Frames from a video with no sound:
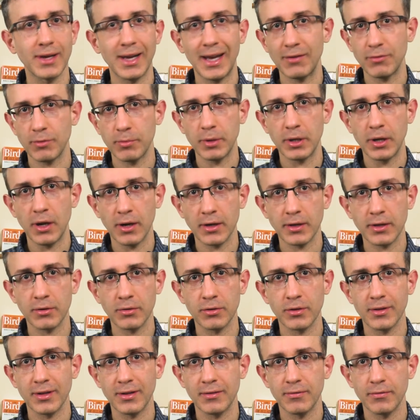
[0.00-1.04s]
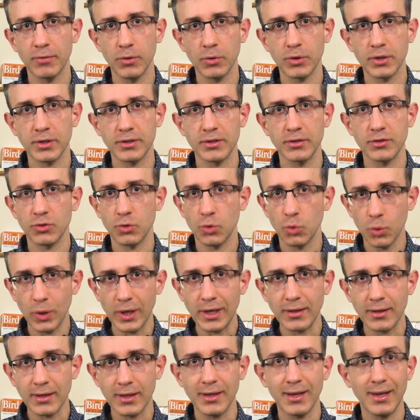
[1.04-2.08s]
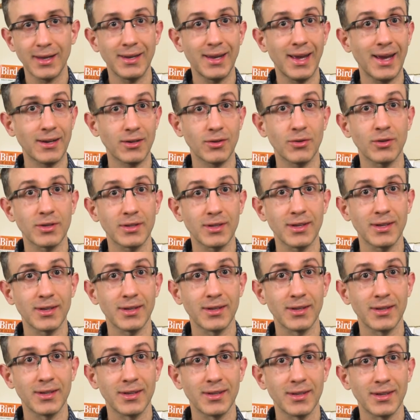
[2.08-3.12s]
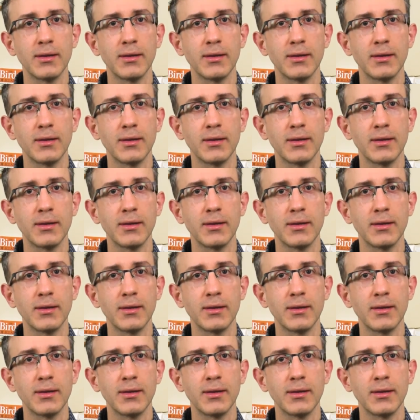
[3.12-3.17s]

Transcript: to have a binocular that focuses quickly and accurately.